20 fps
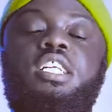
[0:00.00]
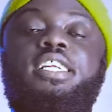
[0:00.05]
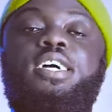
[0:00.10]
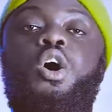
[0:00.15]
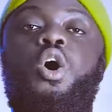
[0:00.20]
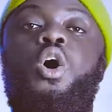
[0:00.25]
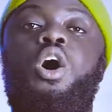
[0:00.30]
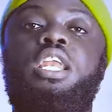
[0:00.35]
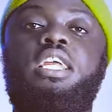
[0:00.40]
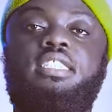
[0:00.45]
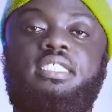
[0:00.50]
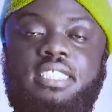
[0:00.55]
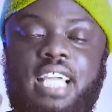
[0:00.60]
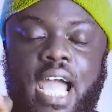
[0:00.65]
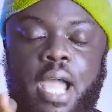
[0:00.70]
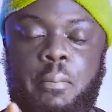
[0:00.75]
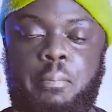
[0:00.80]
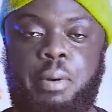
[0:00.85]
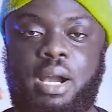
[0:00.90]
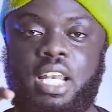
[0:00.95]
The only
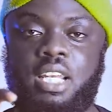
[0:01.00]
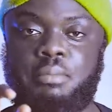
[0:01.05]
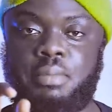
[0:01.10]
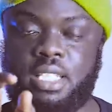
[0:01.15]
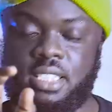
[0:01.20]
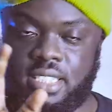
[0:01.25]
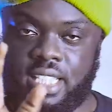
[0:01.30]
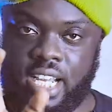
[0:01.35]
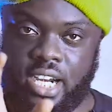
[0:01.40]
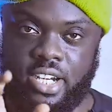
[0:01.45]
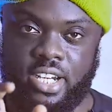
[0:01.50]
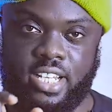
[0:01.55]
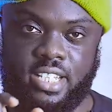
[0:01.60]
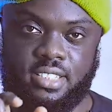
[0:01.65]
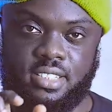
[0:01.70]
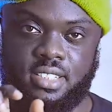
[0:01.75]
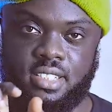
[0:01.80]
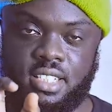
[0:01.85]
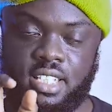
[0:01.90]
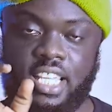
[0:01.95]
time
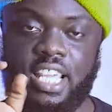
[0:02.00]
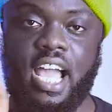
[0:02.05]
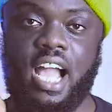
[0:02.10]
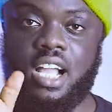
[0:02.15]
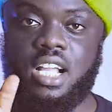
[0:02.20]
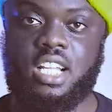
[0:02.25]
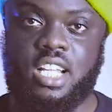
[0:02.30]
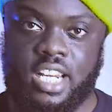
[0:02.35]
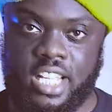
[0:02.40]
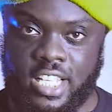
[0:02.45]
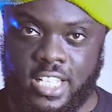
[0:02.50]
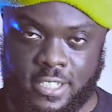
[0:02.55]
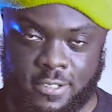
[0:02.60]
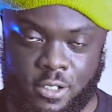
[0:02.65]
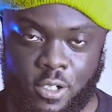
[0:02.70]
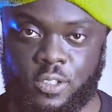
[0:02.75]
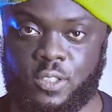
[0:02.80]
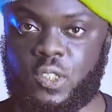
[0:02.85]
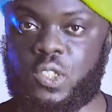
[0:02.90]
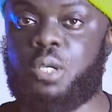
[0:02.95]
parliamentarians, they
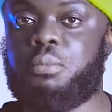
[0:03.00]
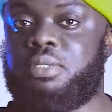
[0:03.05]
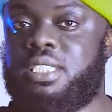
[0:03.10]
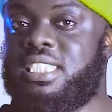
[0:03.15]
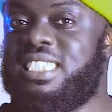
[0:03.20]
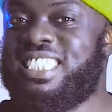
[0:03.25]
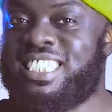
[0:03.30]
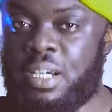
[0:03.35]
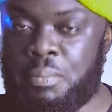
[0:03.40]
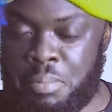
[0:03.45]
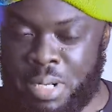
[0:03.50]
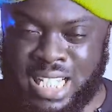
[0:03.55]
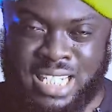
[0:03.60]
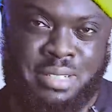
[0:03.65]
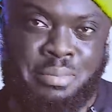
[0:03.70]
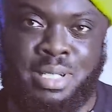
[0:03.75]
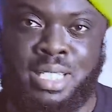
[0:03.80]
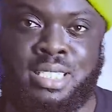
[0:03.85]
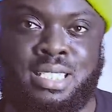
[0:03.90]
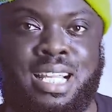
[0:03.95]
agree on something in the
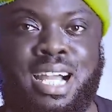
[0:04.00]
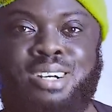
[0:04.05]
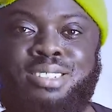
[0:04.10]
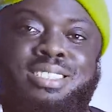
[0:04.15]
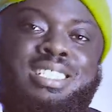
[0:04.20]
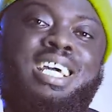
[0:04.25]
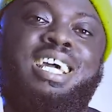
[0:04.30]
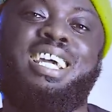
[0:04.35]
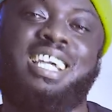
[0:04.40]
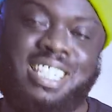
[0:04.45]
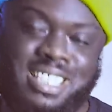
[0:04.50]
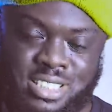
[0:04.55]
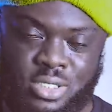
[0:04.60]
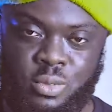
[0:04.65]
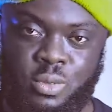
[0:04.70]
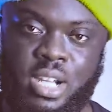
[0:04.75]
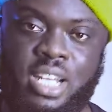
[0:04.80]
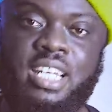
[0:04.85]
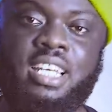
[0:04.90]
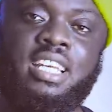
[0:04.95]
parliament house is
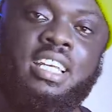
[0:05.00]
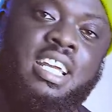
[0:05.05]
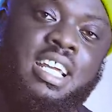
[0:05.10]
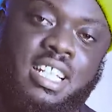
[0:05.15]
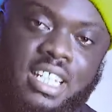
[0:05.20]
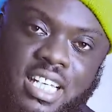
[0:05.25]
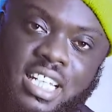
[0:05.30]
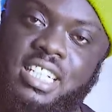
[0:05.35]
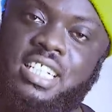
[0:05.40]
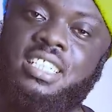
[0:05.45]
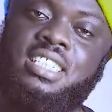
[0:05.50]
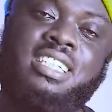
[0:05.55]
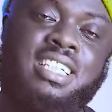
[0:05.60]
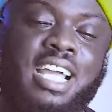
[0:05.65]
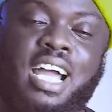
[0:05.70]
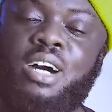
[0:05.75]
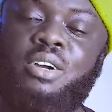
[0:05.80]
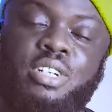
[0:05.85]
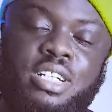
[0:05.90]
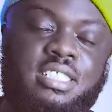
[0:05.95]
when they,
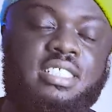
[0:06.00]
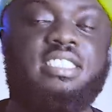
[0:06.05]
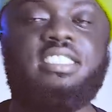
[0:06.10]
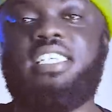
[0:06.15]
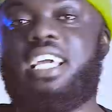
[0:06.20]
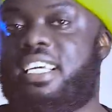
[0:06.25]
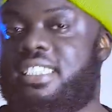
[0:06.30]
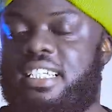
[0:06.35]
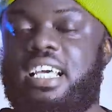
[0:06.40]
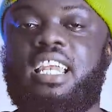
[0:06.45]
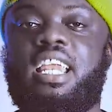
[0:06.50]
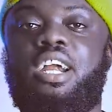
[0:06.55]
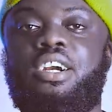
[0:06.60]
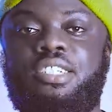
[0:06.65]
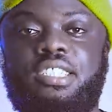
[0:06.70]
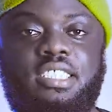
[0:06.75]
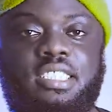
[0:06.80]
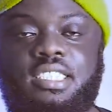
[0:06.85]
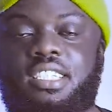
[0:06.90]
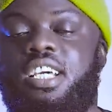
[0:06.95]
they are raising their
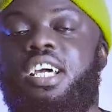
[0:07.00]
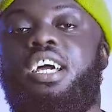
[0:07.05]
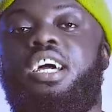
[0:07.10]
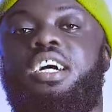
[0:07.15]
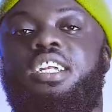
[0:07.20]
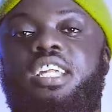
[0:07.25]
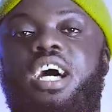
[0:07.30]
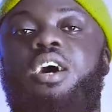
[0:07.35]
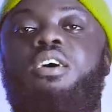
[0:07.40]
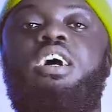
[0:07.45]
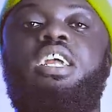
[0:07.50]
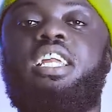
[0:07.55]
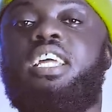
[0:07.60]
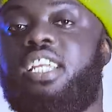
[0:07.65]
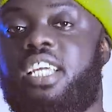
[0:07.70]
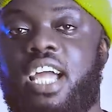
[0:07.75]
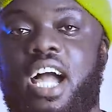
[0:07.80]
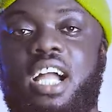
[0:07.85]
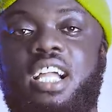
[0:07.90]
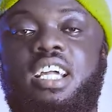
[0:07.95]
salaries. That
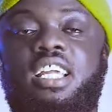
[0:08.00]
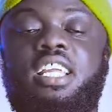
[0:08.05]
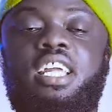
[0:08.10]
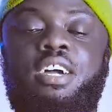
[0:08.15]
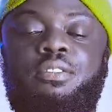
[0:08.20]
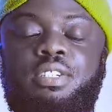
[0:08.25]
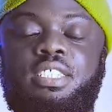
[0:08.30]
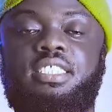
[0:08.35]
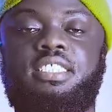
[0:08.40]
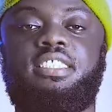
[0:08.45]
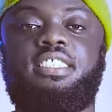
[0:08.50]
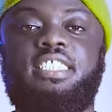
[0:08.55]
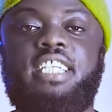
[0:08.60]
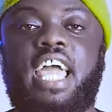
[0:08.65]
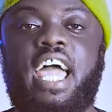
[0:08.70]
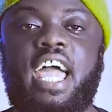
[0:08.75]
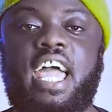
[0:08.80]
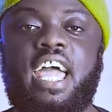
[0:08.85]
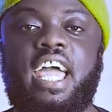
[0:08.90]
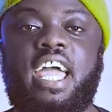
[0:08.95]
one, they agree everything.
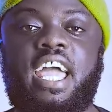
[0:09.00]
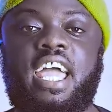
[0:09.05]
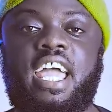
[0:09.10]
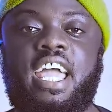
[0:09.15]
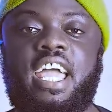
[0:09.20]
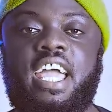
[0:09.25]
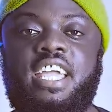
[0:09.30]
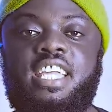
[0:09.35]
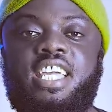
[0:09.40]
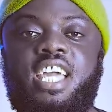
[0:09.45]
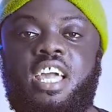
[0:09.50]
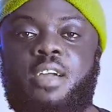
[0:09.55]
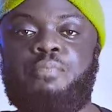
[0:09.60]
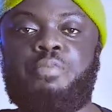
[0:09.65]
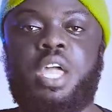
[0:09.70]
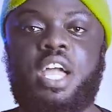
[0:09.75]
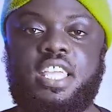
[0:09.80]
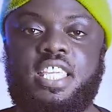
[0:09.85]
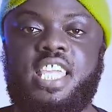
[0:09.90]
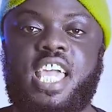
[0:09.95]
Yeah, yeah,
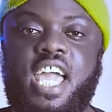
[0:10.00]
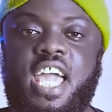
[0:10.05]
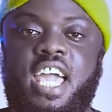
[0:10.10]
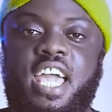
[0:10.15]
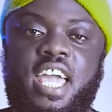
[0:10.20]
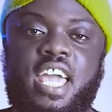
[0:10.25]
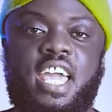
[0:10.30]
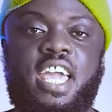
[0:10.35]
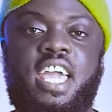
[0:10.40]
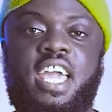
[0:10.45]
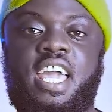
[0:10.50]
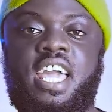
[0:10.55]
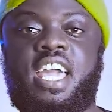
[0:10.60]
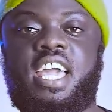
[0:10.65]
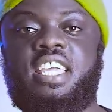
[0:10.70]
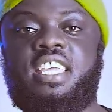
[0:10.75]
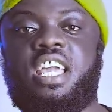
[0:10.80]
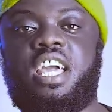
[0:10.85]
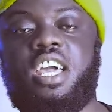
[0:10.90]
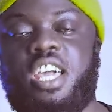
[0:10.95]

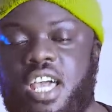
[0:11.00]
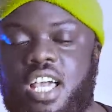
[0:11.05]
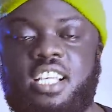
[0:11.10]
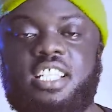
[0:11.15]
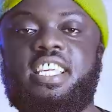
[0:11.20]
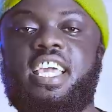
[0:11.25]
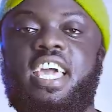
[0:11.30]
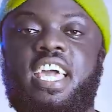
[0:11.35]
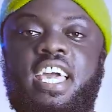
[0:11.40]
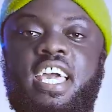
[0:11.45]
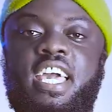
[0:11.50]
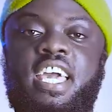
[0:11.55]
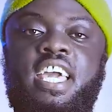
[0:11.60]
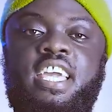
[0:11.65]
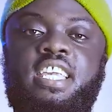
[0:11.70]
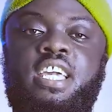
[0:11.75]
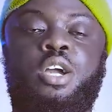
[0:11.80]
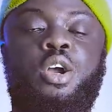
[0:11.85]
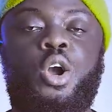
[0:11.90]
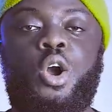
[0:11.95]
yeah, yeah, yeah,
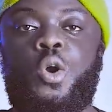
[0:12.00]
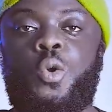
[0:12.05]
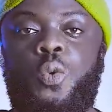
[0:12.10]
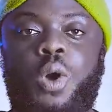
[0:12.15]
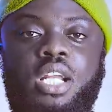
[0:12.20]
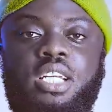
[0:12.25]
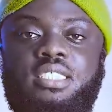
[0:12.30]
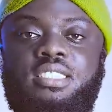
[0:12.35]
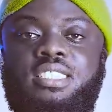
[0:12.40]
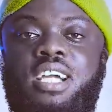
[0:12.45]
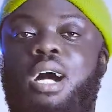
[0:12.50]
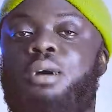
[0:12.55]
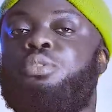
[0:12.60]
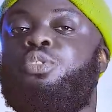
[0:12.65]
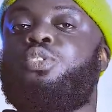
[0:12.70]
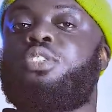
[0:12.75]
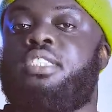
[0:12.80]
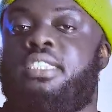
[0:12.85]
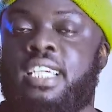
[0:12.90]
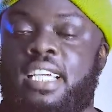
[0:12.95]
yeah. When it
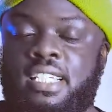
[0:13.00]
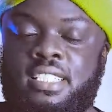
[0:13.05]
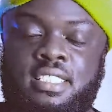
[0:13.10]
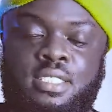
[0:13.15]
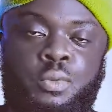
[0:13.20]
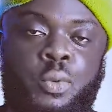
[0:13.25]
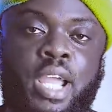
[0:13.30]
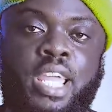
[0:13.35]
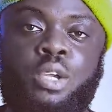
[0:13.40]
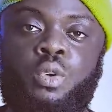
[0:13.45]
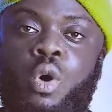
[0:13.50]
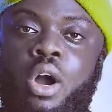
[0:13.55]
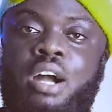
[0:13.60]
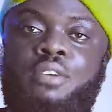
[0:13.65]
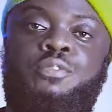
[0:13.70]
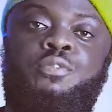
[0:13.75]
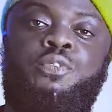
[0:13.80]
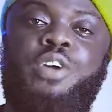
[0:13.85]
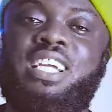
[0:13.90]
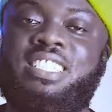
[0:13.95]
comes to things where it go
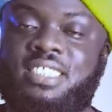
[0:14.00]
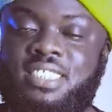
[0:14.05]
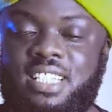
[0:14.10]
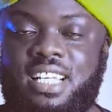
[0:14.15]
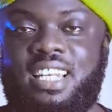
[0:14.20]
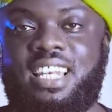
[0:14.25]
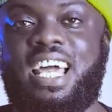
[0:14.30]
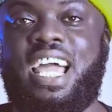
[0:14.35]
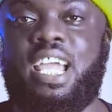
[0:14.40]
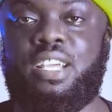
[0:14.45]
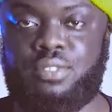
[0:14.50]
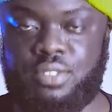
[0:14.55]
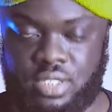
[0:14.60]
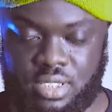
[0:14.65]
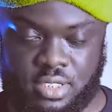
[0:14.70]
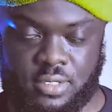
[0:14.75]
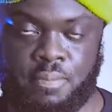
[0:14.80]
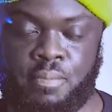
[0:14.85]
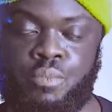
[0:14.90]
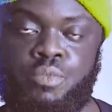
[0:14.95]
affect the
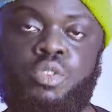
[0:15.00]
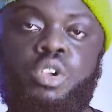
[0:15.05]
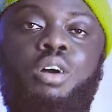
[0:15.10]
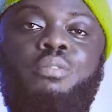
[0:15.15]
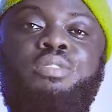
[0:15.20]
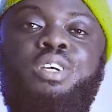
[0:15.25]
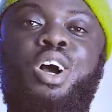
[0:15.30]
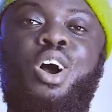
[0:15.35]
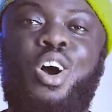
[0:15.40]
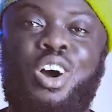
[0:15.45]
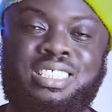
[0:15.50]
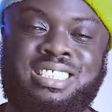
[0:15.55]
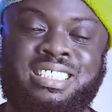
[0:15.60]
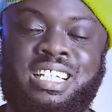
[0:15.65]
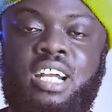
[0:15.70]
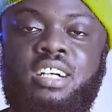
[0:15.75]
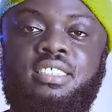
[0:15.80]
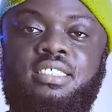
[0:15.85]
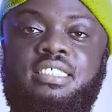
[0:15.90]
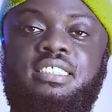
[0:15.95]
lives of the
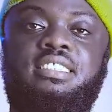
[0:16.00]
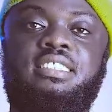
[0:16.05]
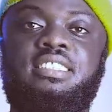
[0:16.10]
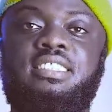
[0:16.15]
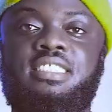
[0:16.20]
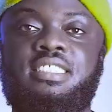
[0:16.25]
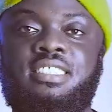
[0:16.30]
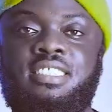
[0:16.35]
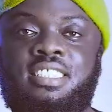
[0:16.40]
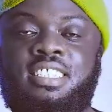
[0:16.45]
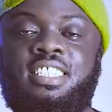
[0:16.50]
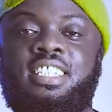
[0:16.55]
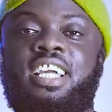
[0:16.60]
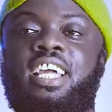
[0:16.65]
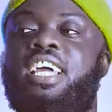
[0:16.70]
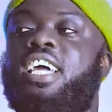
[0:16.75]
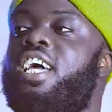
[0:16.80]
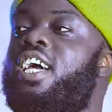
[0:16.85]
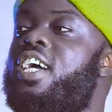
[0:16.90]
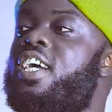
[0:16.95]
ordinary citizens in
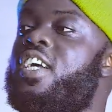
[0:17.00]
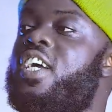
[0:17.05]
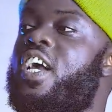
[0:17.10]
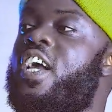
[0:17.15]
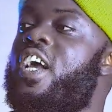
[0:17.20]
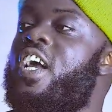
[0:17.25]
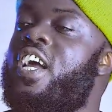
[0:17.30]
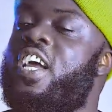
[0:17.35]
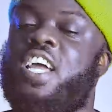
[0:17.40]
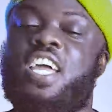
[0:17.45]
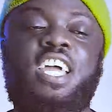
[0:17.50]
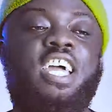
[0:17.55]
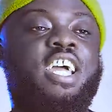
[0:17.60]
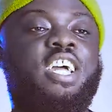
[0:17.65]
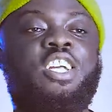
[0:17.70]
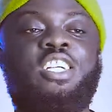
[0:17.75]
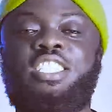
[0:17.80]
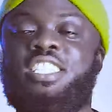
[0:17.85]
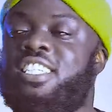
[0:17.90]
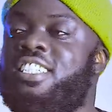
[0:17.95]
India, yeah,
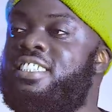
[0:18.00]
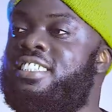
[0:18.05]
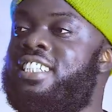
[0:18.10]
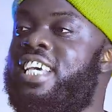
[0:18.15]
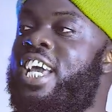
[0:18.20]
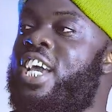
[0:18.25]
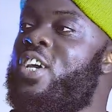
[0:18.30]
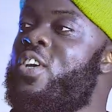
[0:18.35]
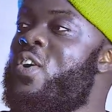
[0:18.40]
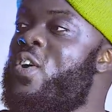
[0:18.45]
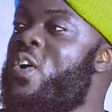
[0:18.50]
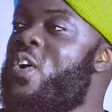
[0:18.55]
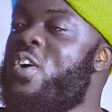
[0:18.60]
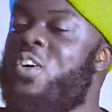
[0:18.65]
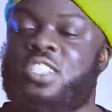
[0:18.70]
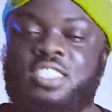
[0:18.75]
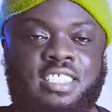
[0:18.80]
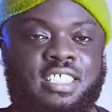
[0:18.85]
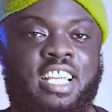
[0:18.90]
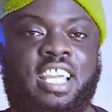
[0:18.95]
say
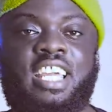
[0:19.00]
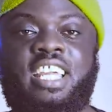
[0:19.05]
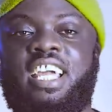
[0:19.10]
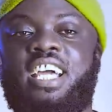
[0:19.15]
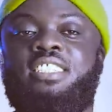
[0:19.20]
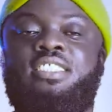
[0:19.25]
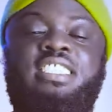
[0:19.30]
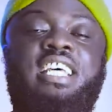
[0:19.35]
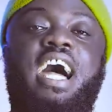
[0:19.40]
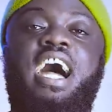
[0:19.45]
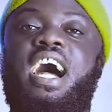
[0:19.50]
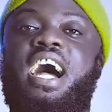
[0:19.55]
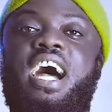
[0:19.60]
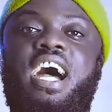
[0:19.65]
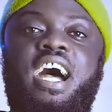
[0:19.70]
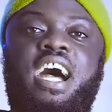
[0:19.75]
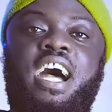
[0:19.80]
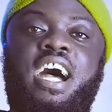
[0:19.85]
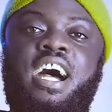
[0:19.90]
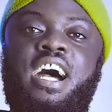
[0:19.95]
no, say yes,
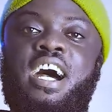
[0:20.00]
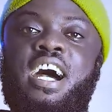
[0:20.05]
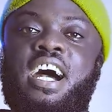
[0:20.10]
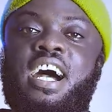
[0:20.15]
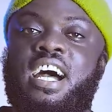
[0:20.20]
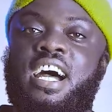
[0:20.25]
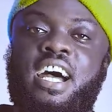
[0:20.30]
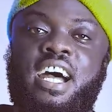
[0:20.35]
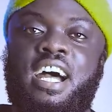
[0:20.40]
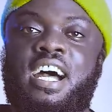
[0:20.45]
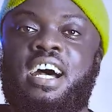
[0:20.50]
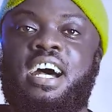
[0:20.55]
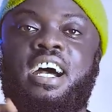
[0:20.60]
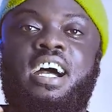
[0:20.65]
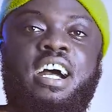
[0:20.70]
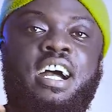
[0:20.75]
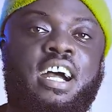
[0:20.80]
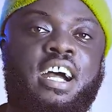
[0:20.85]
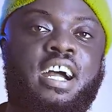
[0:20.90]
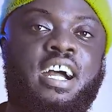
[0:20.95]

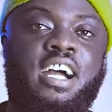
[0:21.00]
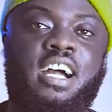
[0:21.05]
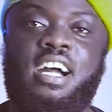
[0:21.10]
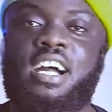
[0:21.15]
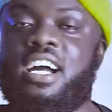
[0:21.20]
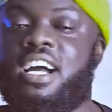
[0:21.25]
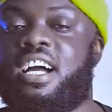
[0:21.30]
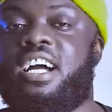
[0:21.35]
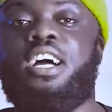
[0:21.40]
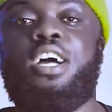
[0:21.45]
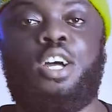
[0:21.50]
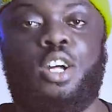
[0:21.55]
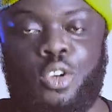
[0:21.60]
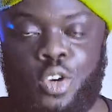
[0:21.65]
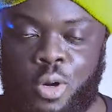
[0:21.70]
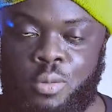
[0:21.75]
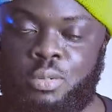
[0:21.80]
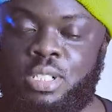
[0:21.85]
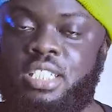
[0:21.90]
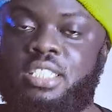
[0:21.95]
ah,
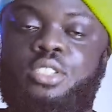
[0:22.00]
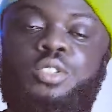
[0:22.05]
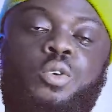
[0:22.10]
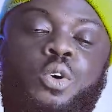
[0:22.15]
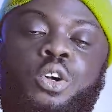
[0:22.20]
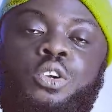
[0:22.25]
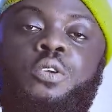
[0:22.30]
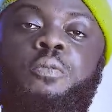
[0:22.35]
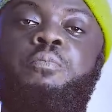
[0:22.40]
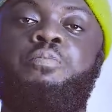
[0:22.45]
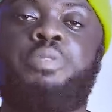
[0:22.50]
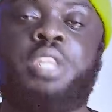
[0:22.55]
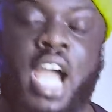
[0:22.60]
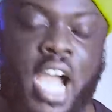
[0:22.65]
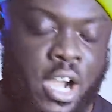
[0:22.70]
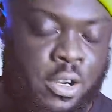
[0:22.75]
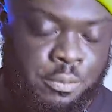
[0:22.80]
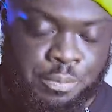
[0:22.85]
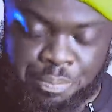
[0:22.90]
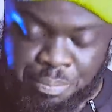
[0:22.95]
normally to one.
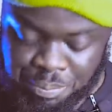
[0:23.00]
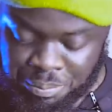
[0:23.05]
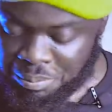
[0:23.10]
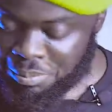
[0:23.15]
Now,